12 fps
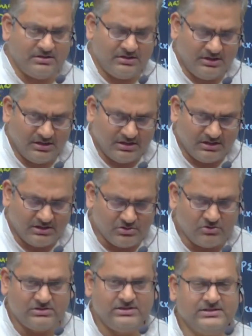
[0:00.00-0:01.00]

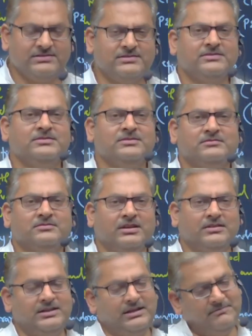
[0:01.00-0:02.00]
resources.
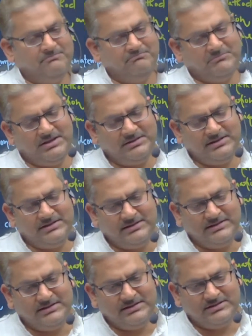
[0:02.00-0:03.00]

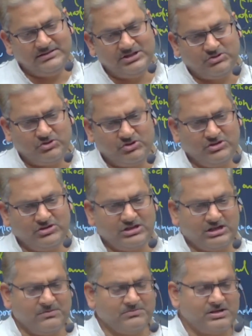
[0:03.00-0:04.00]
Then situations,
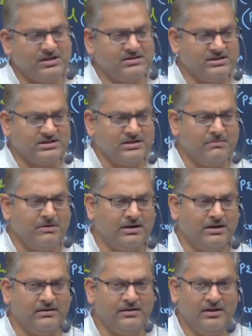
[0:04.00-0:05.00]
circumstances
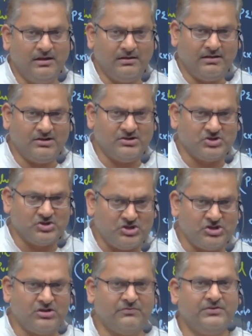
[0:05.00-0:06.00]
demanding
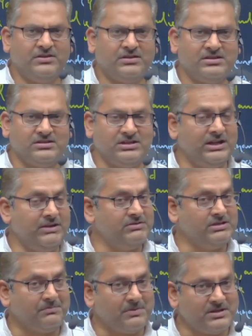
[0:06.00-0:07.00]
reconciliation of interest, dealing with the
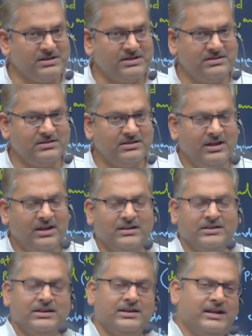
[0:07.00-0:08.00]
present,
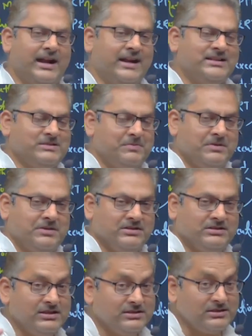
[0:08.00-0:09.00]
then anticipating
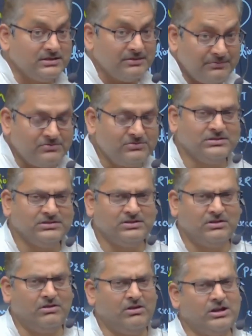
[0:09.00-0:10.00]
things in the future.
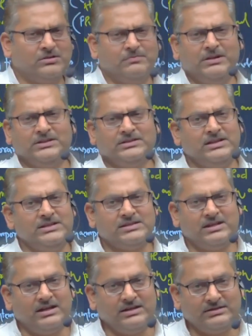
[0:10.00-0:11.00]
Many things
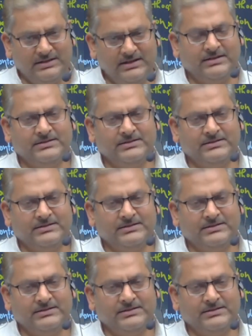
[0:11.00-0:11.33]
are there.